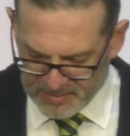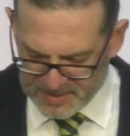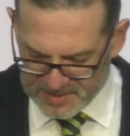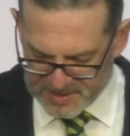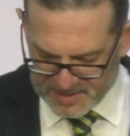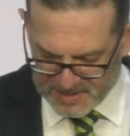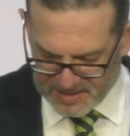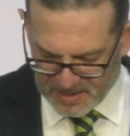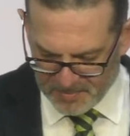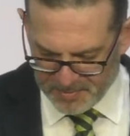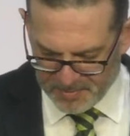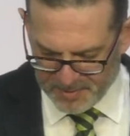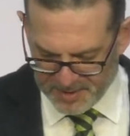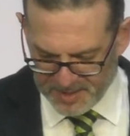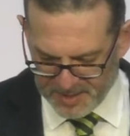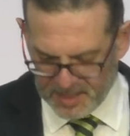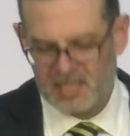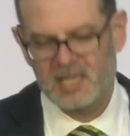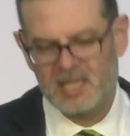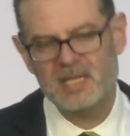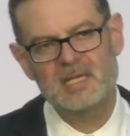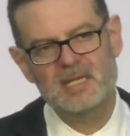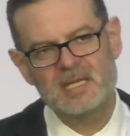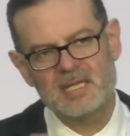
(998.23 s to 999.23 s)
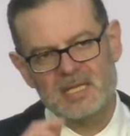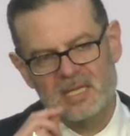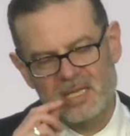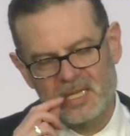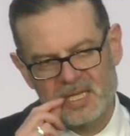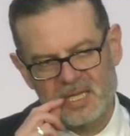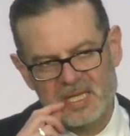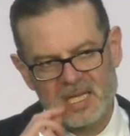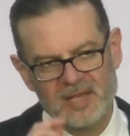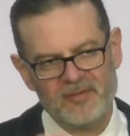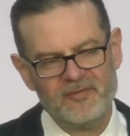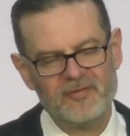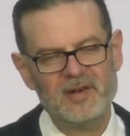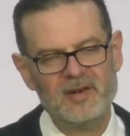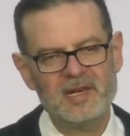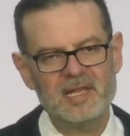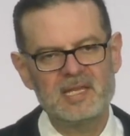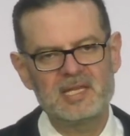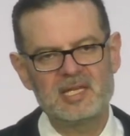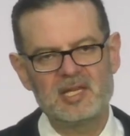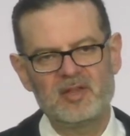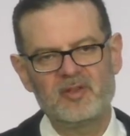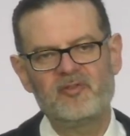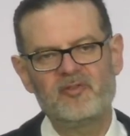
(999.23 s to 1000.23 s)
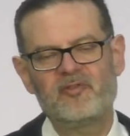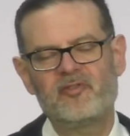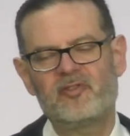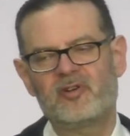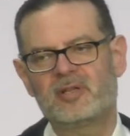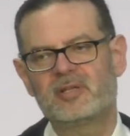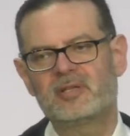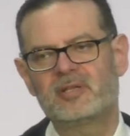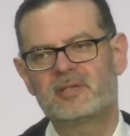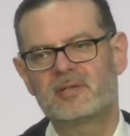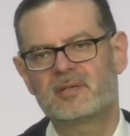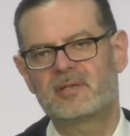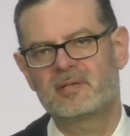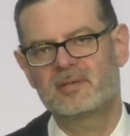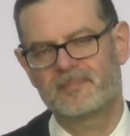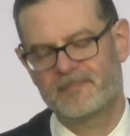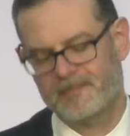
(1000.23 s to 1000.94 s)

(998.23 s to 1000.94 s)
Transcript: is something definitely different